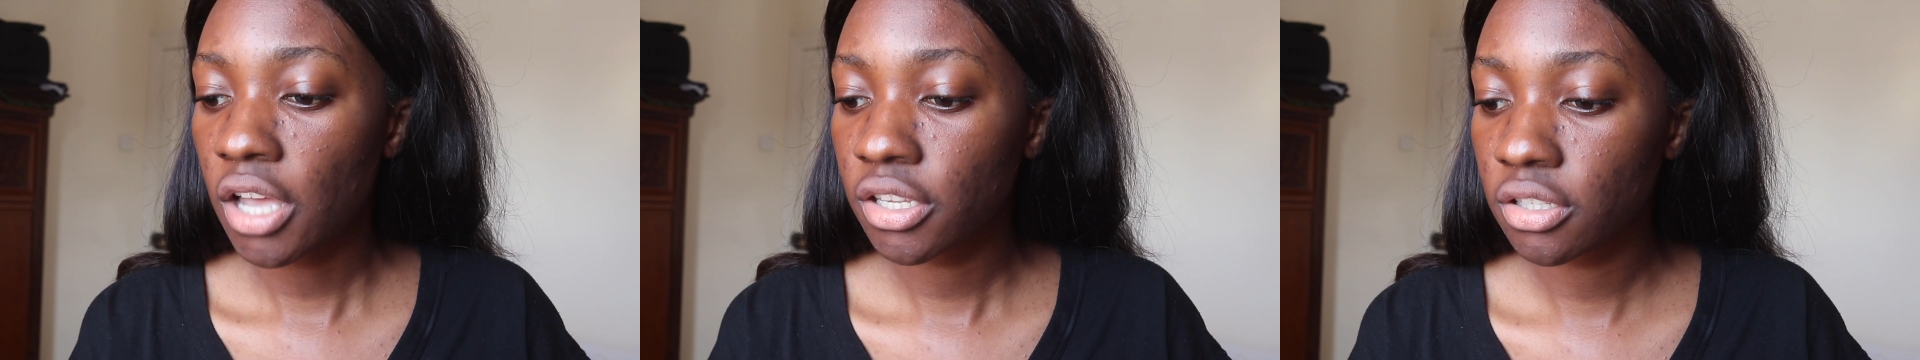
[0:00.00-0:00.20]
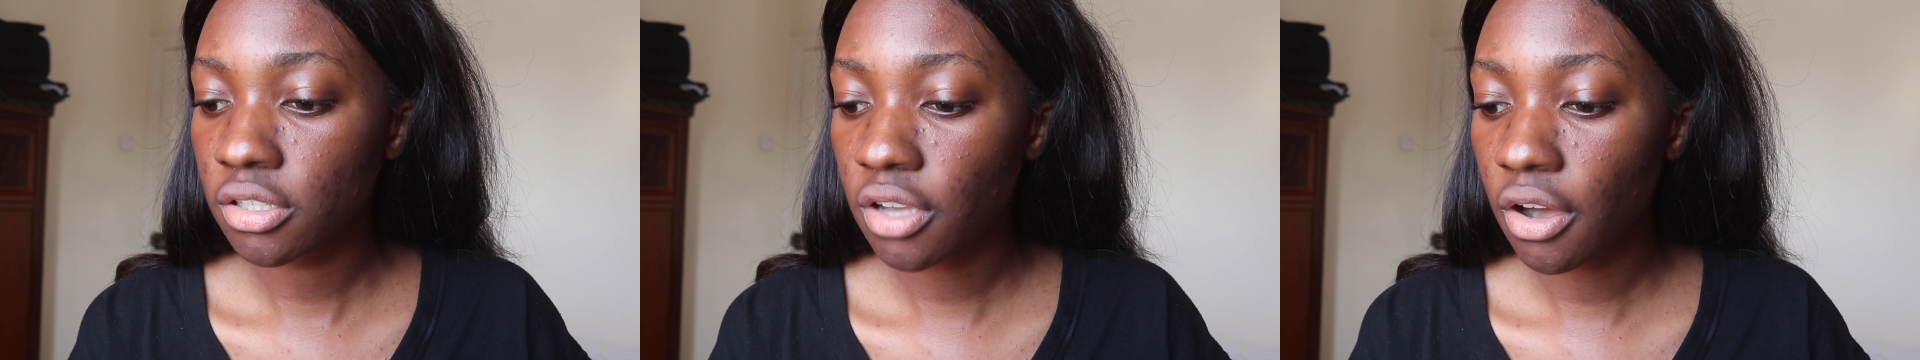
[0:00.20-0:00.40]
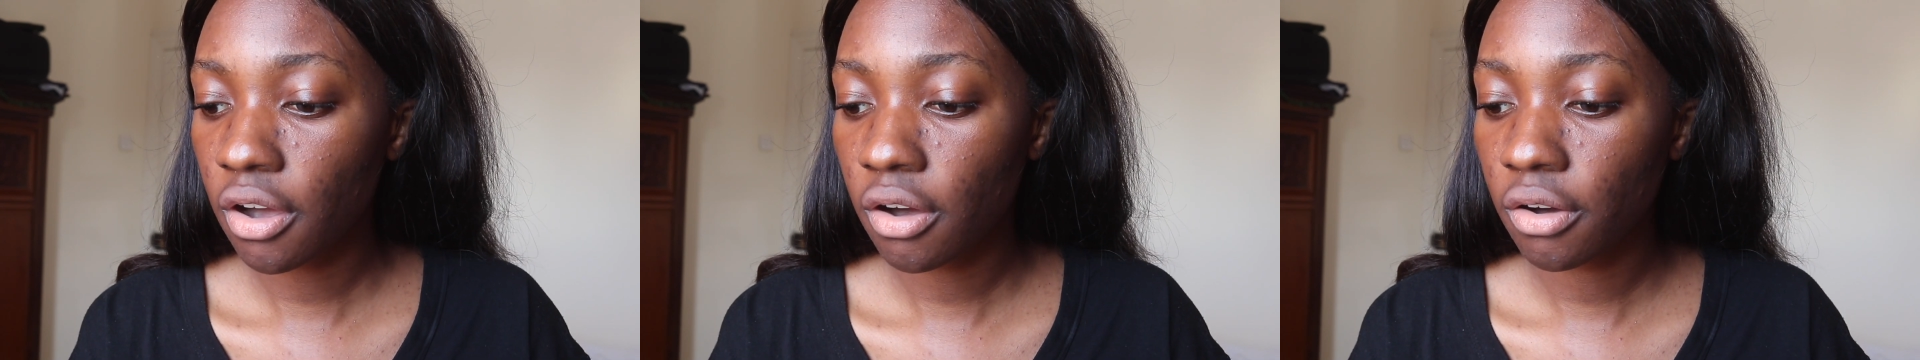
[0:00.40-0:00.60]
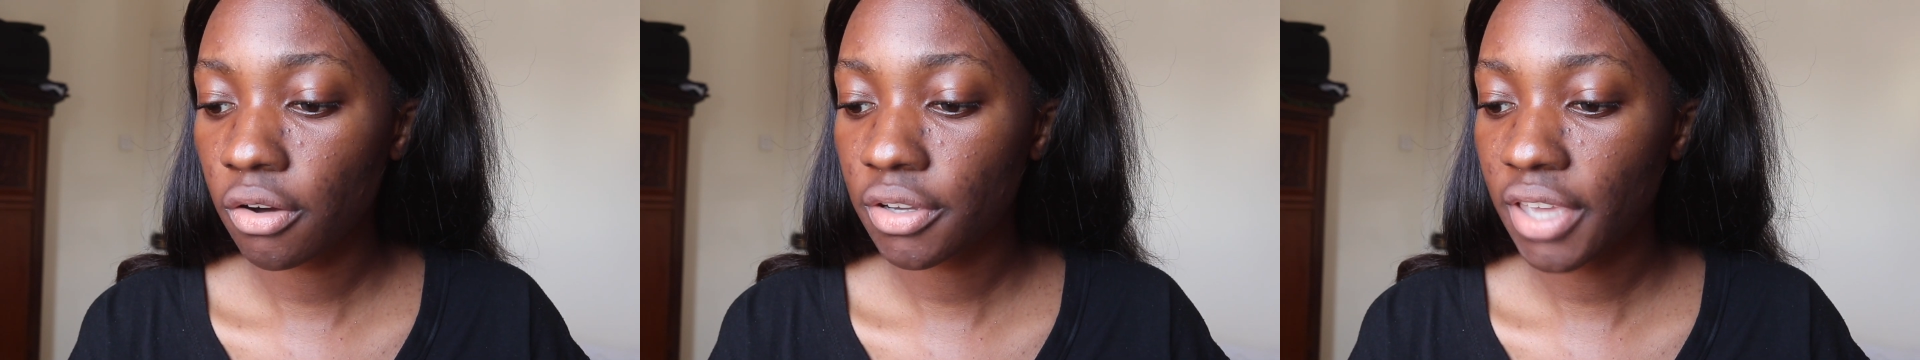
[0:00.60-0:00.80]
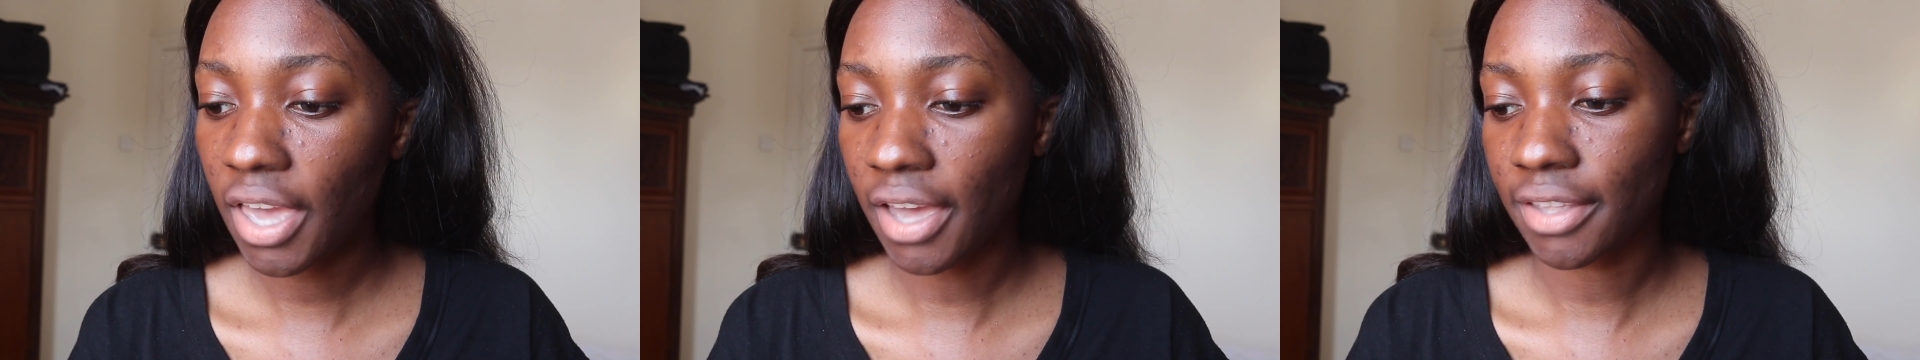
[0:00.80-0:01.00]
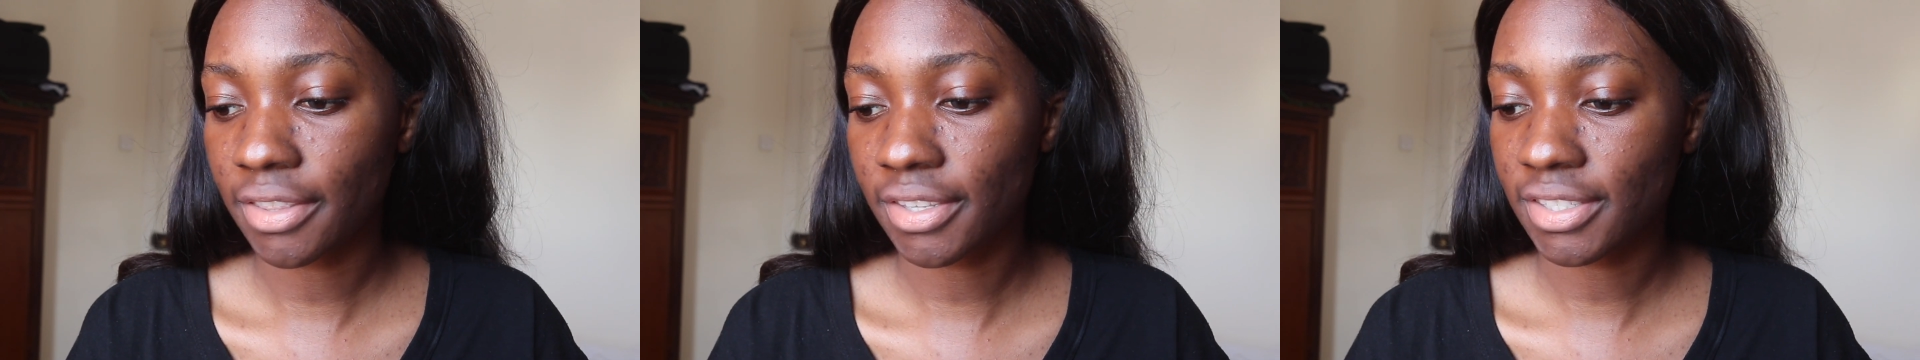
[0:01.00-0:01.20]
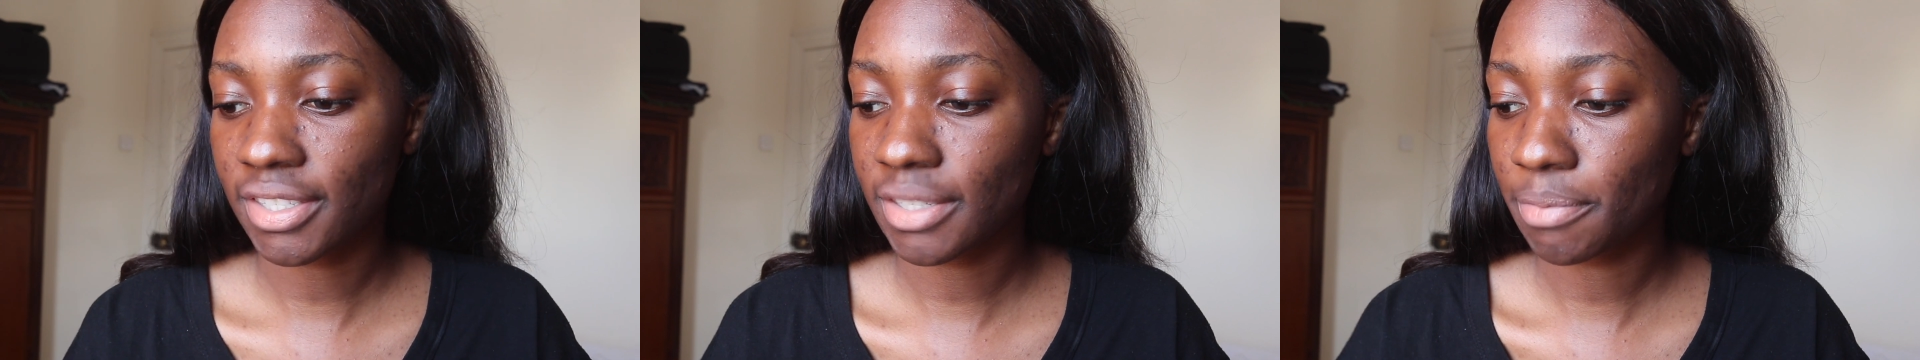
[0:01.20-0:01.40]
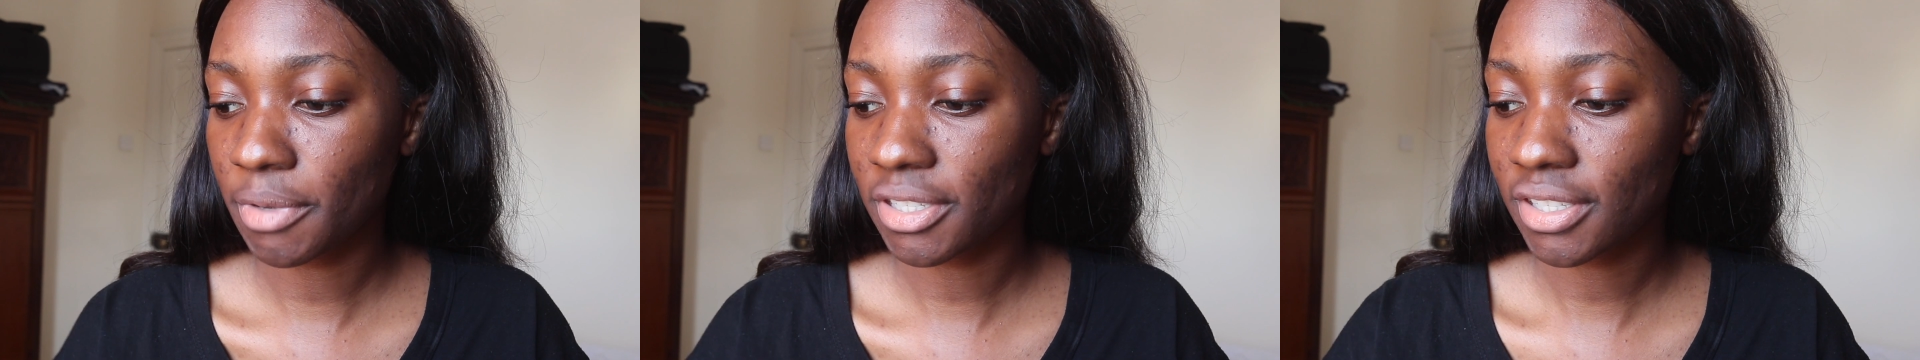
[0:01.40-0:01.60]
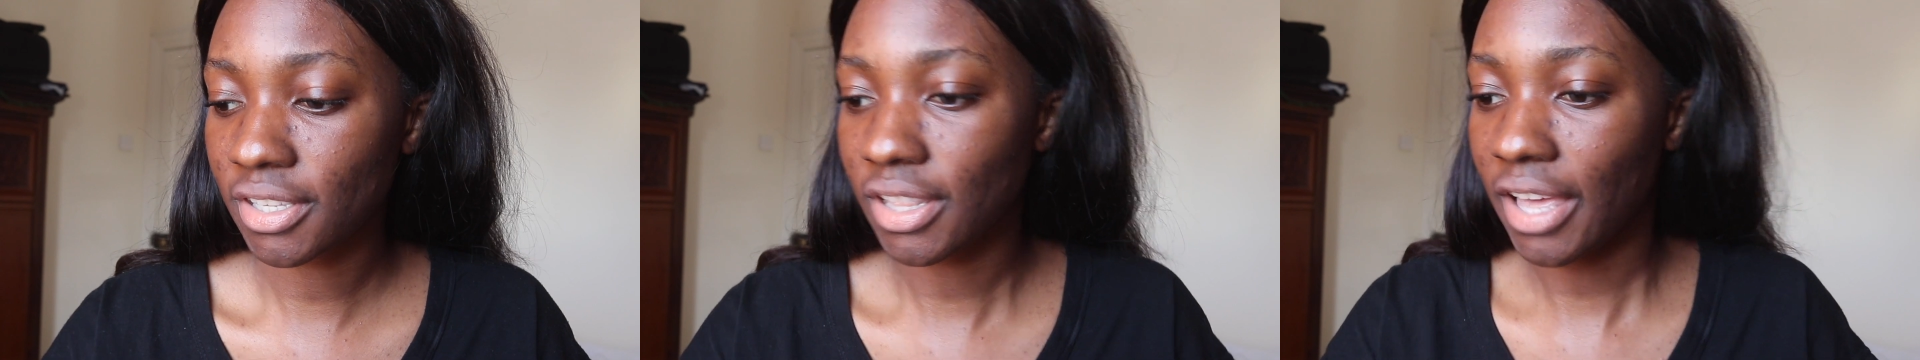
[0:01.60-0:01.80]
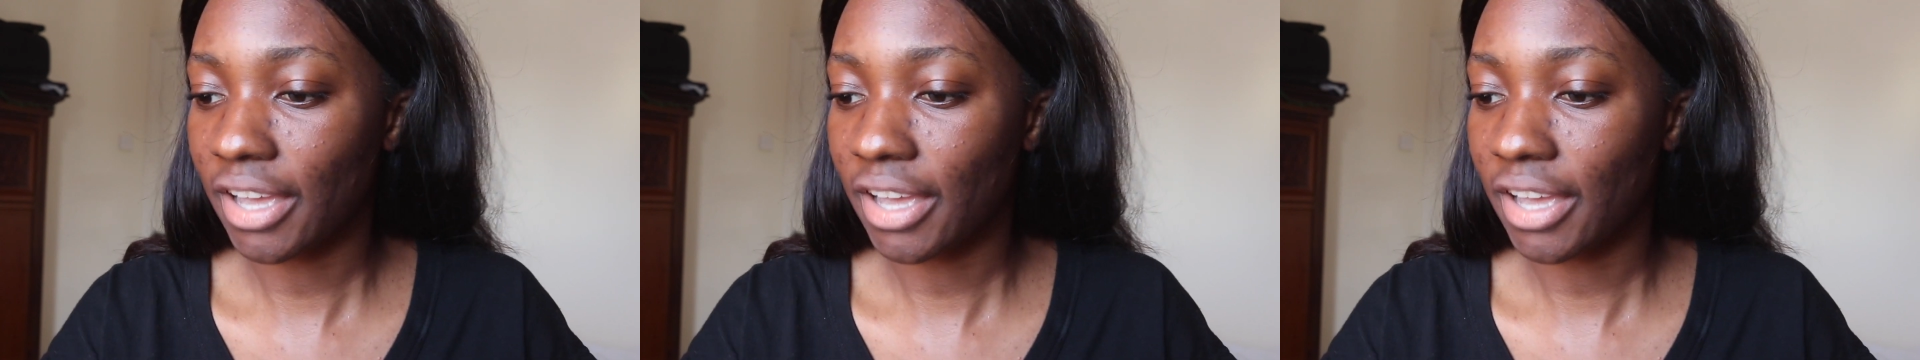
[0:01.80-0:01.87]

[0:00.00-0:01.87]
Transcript: So yeah, this is basically